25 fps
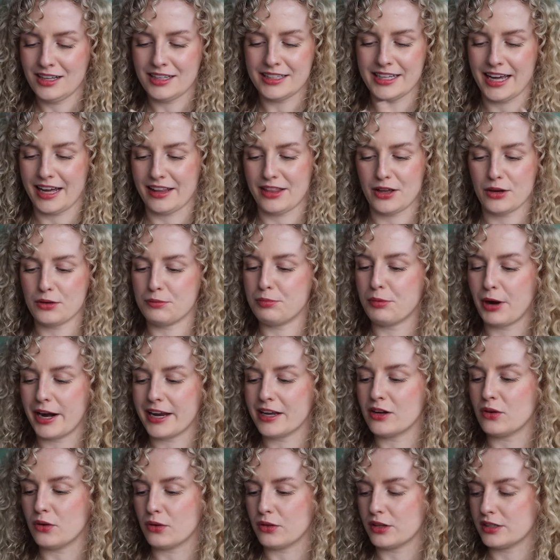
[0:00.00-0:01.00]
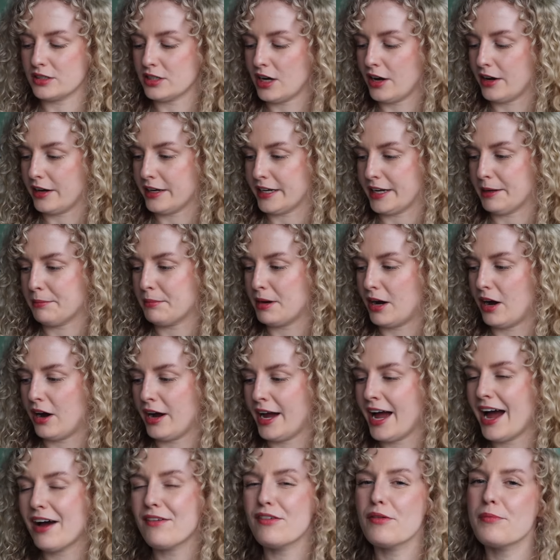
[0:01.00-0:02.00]
yeah, they'd break all the time. I
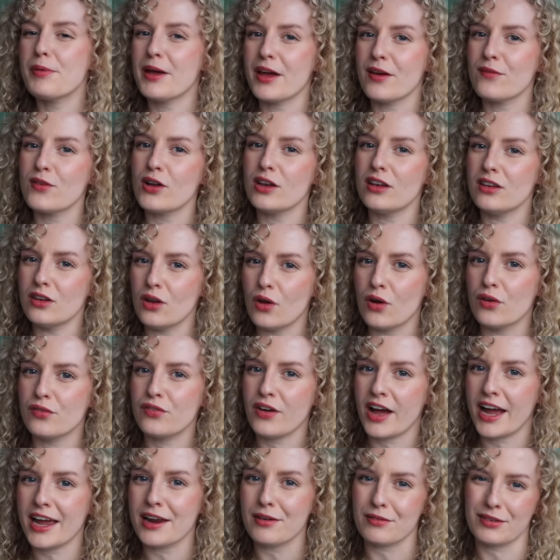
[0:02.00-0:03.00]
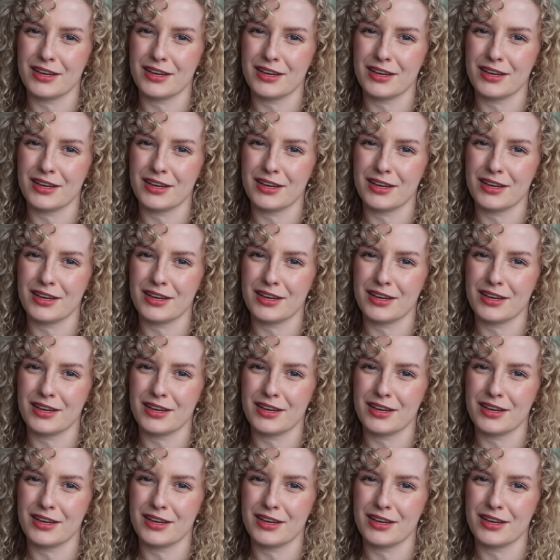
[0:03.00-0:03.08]
have a bit of a love-hate